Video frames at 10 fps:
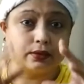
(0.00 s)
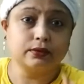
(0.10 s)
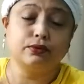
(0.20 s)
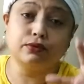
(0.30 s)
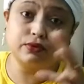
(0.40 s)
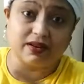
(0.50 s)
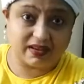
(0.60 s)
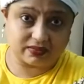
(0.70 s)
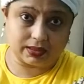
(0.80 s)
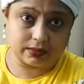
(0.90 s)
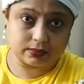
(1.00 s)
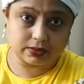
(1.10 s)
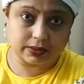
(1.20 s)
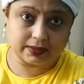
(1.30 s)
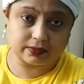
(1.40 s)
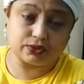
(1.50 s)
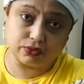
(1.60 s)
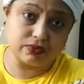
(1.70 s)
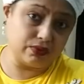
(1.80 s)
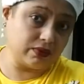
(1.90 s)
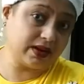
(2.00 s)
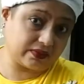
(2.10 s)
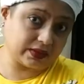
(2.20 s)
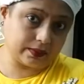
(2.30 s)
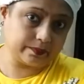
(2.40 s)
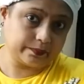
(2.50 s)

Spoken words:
know nothing together, don't know nothing.